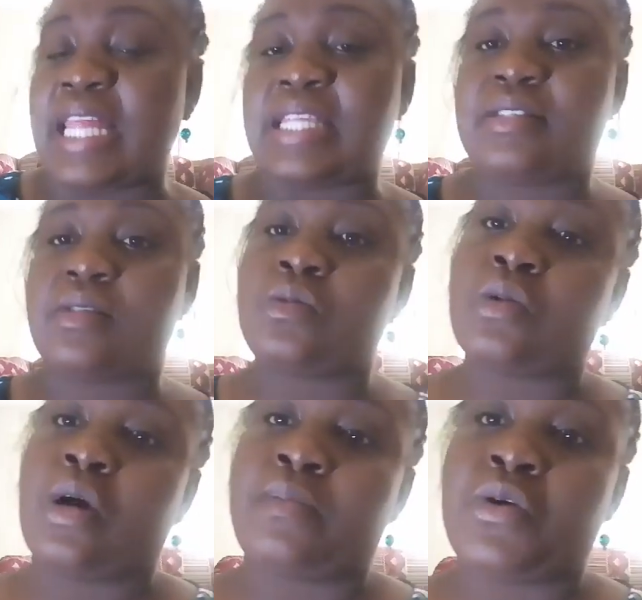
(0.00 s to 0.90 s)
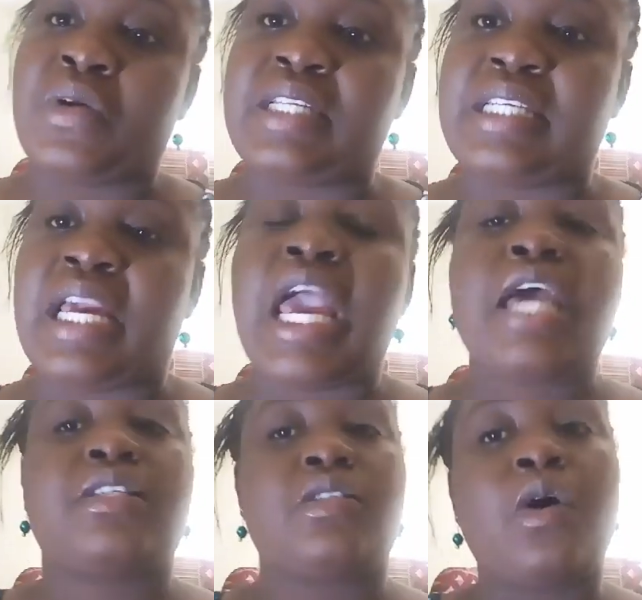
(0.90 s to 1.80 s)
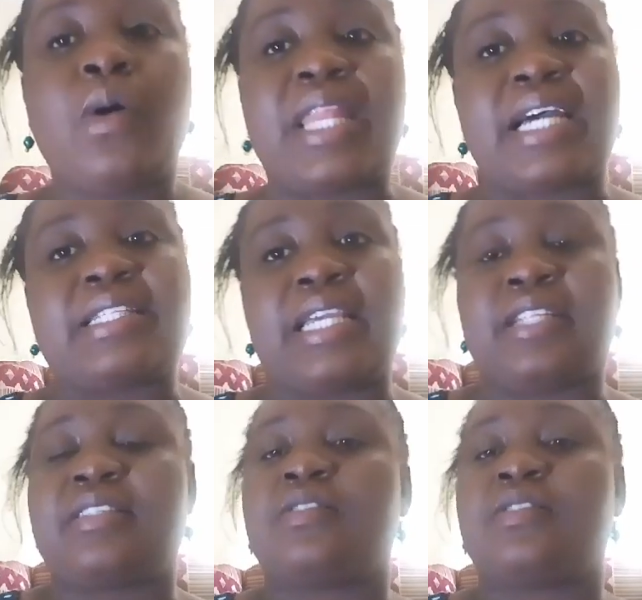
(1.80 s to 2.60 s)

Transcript: in the school community? So that's it.